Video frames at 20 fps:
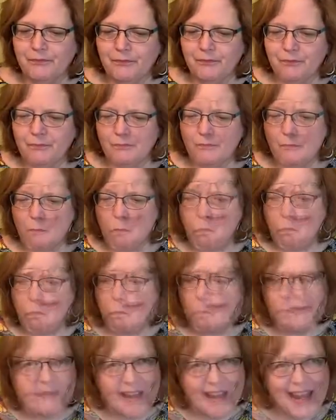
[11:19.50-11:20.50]
Now
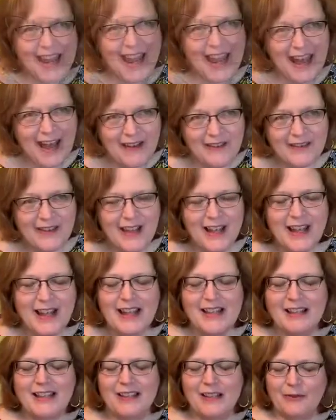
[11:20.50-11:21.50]
we have
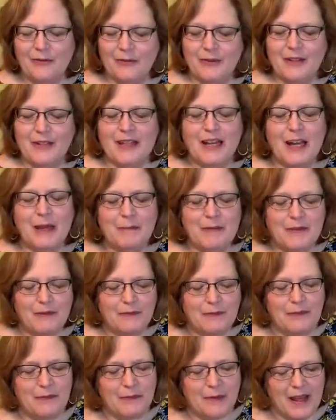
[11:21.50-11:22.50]
different types
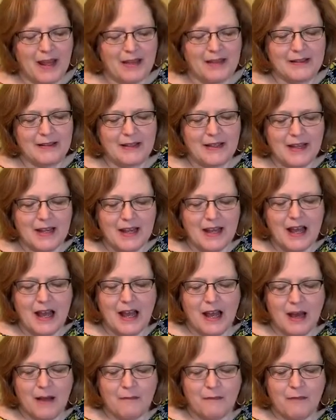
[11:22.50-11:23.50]
of thread.
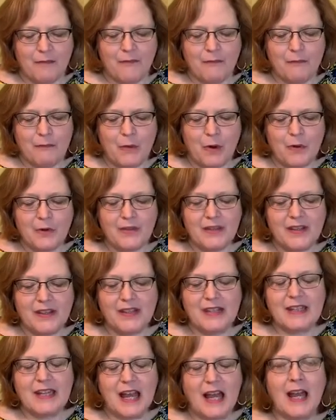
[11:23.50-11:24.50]
Um, most of
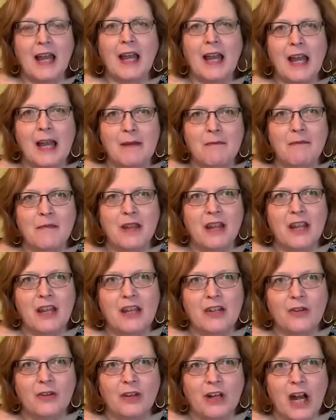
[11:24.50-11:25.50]
the time
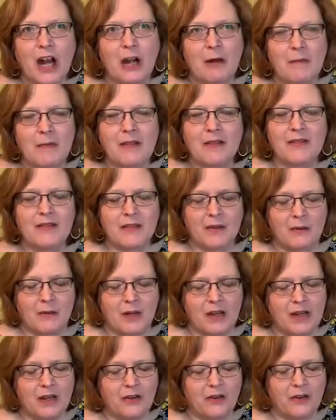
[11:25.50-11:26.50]
in your garment
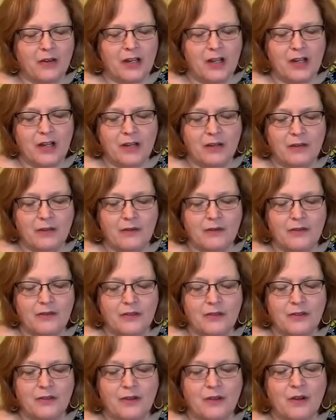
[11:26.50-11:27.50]
sewing, you're going to use
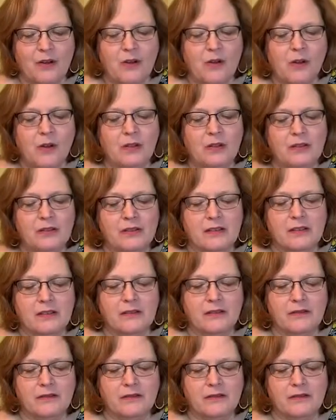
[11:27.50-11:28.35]
good old